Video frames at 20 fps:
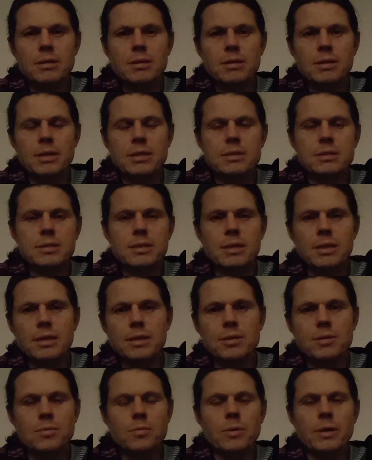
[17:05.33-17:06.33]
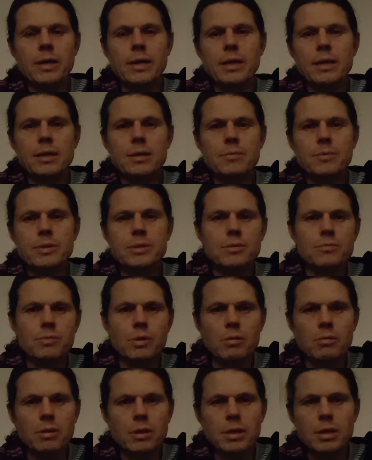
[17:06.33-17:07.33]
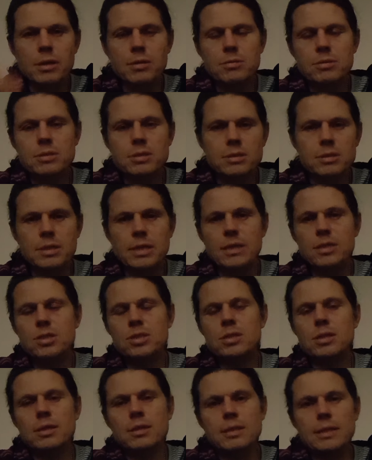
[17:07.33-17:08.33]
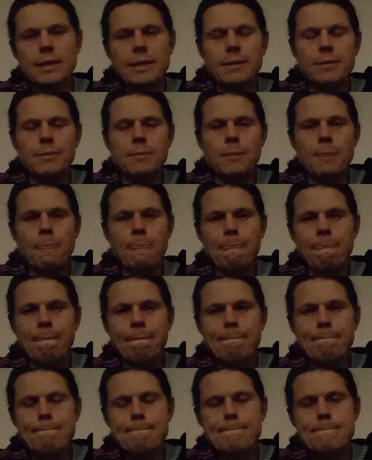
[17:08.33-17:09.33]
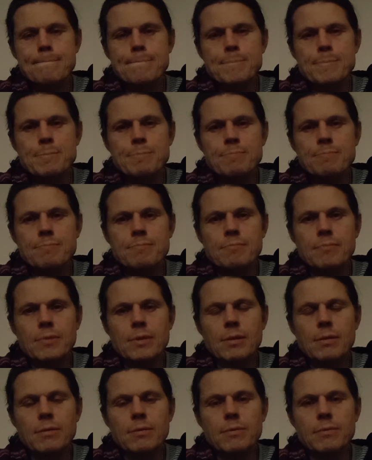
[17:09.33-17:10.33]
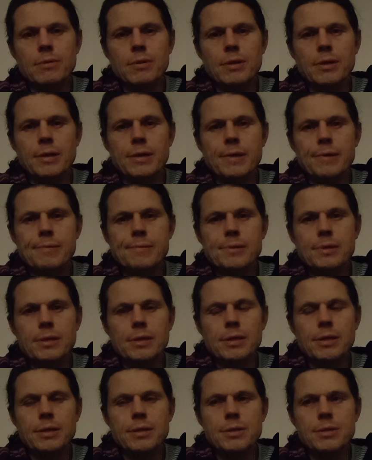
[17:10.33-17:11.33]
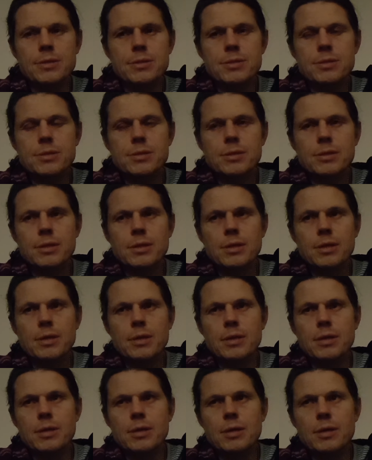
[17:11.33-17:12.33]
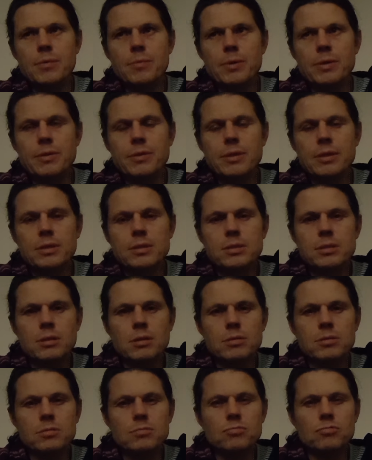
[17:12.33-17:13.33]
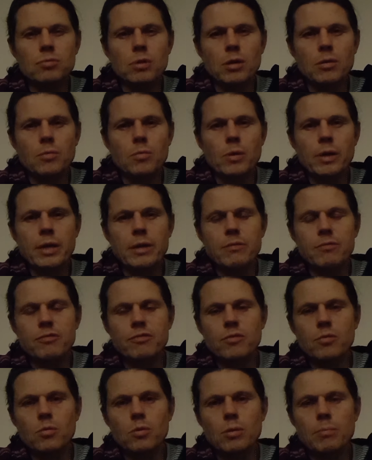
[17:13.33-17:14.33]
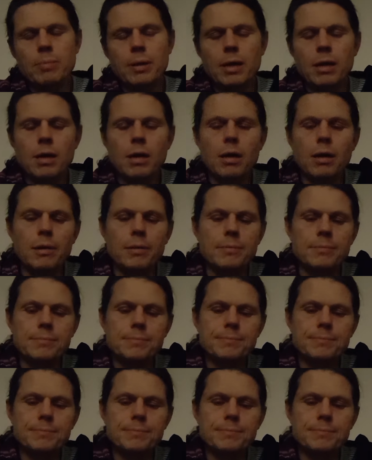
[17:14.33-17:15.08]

gets taken away, when the roller coasters get shut down, right, and and when things start to rot away and fall apart,